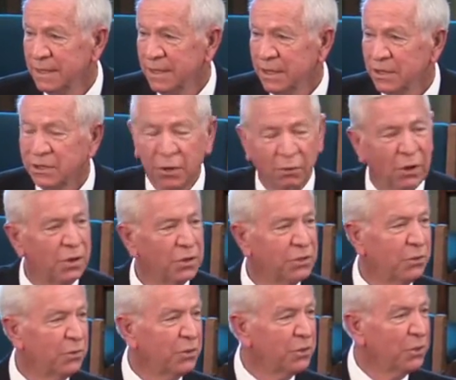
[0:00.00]
So, long
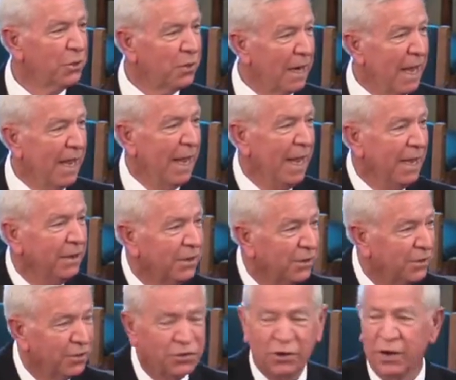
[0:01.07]
story short, I hand her
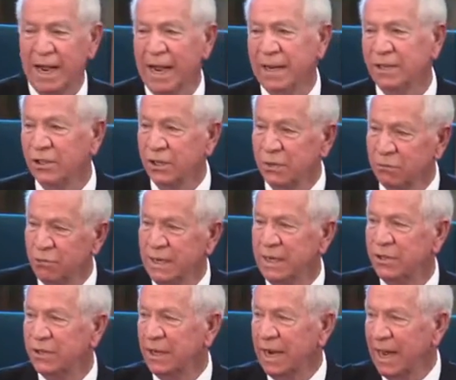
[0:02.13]
the tract. She
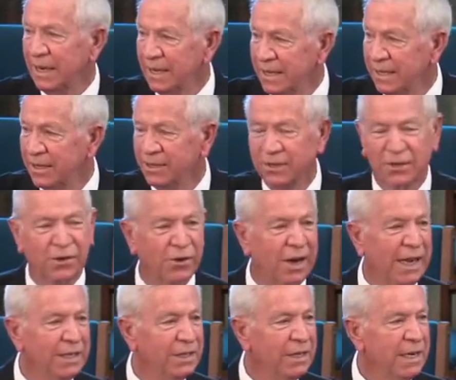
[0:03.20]
reads it. I lead her to
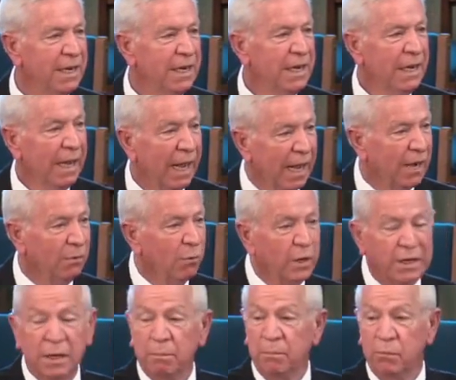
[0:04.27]
Christ, and we,
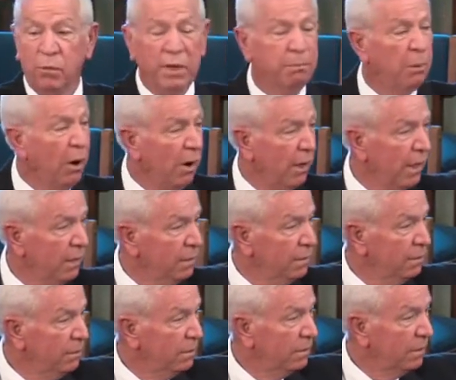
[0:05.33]
de- we parted
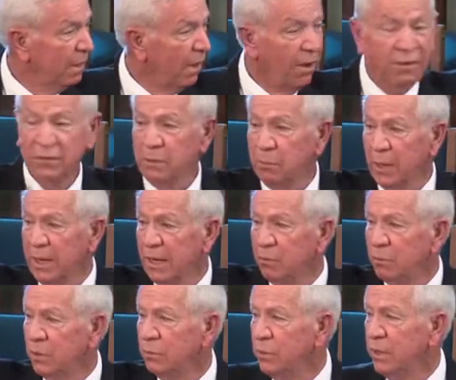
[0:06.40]
off the plane
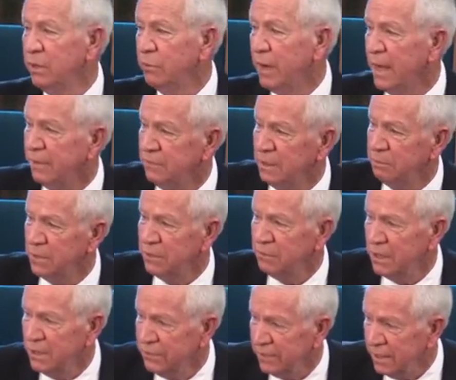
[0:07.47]
when we arrived in
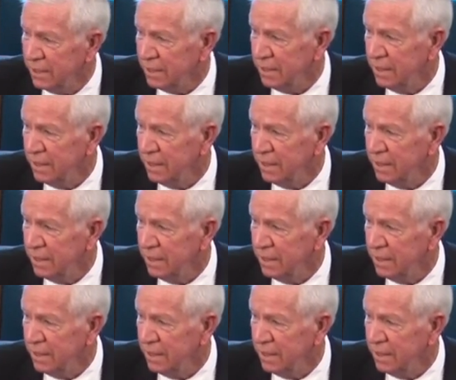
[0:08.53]
Monrovia.